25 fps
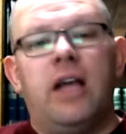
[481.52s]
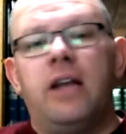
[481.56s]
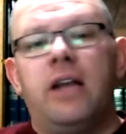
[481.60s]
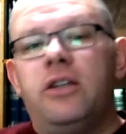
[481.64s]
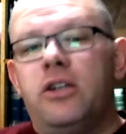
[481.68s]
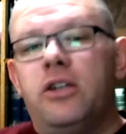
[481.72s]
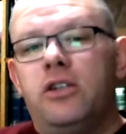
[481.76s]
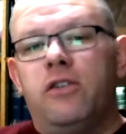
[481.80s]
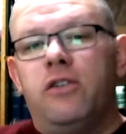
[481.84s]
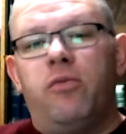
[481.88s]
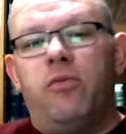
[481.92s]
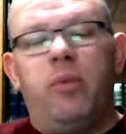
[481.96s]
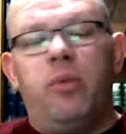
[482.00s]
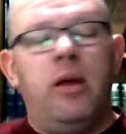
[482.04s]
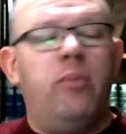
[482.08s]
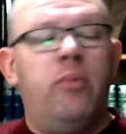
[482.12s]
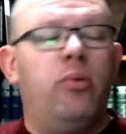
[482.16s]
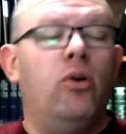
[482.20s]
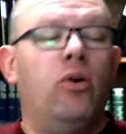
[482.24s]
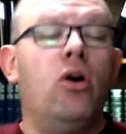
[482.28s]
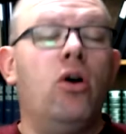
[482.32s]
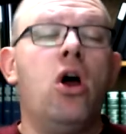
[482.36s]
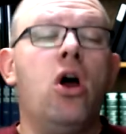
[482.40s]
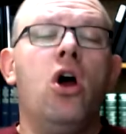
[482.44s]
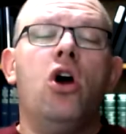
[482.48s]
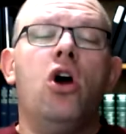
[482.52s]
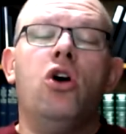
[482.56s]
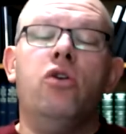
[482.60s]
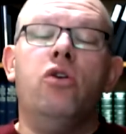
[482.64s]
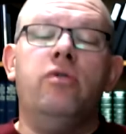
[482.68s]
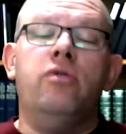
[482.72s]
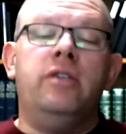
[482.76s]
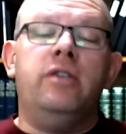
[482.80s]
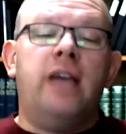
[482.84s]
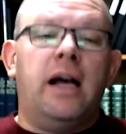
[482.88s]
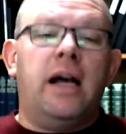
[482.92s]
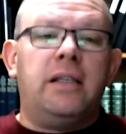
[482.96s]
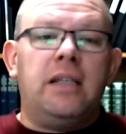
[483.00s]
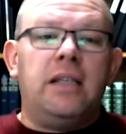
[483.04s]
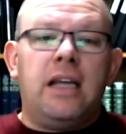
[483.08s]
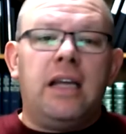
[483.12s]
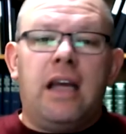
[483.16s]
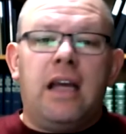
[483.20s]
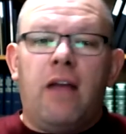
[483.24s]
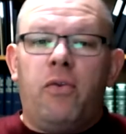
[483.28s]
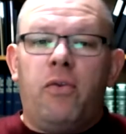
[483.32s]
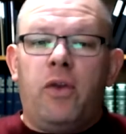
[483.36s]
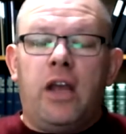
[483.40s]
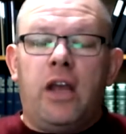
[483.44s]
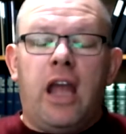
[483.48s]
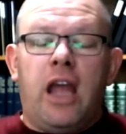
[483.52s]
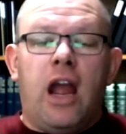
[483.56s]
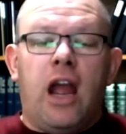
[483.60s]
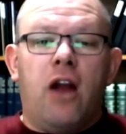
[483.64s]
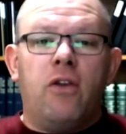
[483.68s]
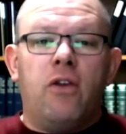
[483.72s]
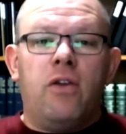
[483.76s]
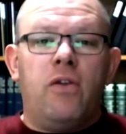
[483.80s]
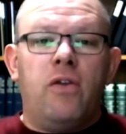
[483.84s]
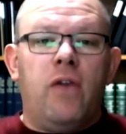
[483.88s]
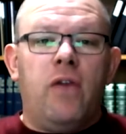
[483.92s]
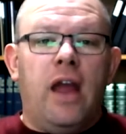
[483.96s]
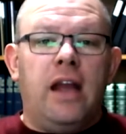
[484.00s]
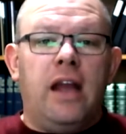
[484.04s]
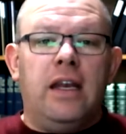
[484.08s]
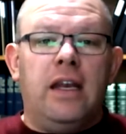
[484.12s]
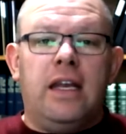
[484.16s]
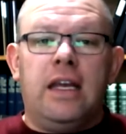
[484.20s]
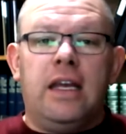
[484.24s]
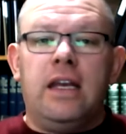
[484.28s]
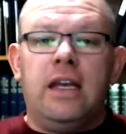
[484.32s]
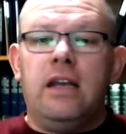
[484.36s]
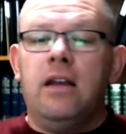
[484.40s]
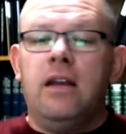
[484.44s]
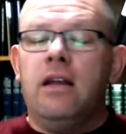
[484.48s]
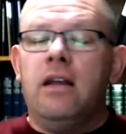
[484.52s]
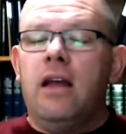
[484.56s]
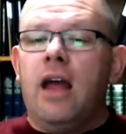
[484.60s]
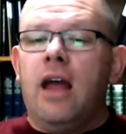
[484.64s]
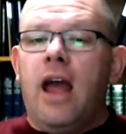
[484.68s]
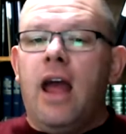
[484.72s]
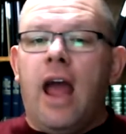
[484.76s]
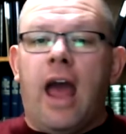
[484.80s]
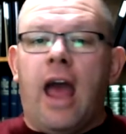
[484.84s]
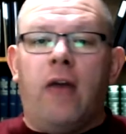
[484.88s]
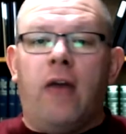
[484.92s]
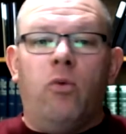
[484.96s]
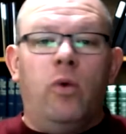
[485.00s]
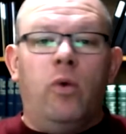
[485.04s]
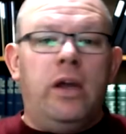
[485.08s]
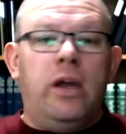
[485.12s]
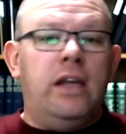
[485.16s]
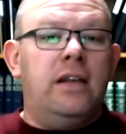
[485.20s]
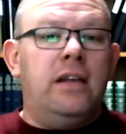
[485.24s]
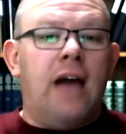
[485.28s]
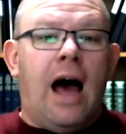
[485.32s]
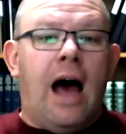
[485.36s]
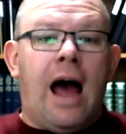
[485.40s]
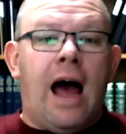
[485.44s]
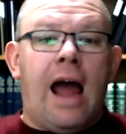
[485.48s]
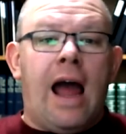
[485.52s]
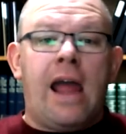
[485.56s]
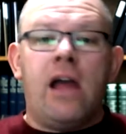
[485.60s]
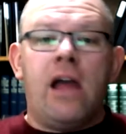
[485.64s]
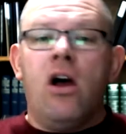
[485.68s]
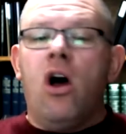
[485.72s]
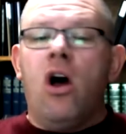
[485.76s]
of people who doesn't get the care that they need and we die,